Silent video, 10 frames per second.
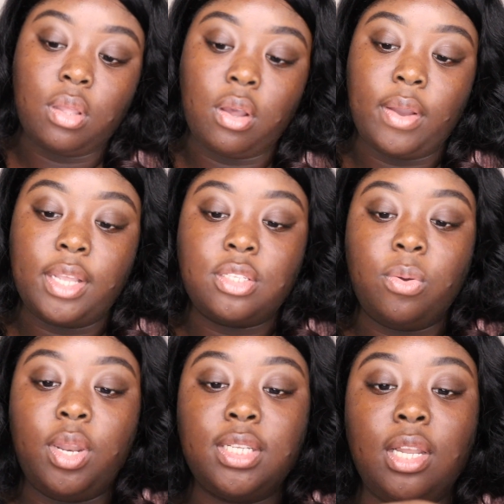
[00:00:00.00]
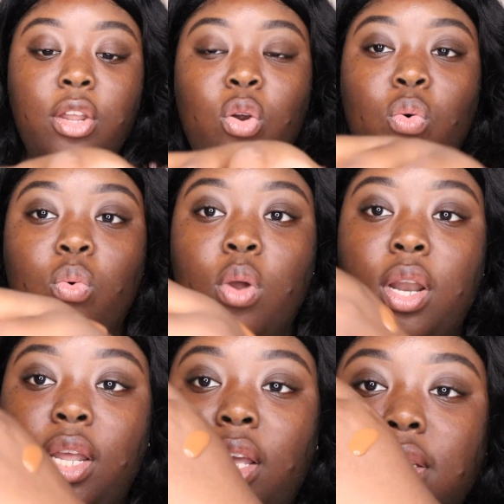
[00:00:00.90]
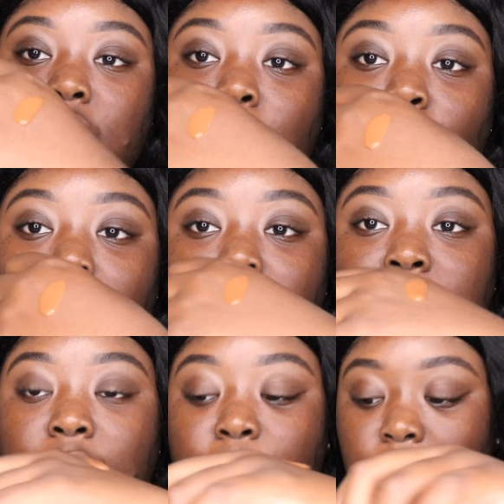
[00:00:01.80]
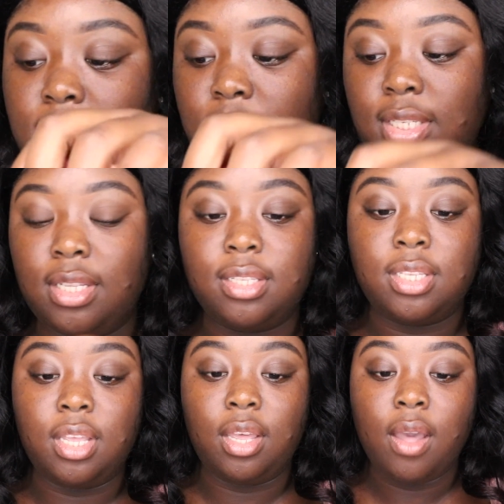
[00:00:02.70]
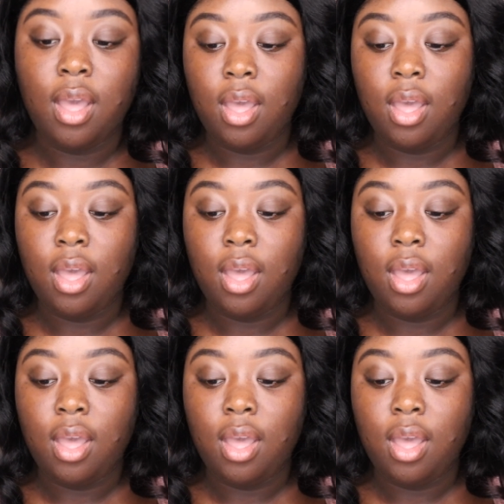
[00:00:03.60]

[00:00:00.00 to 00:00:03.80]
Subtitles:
Alright, so it is a little runny, somewhat the same consistency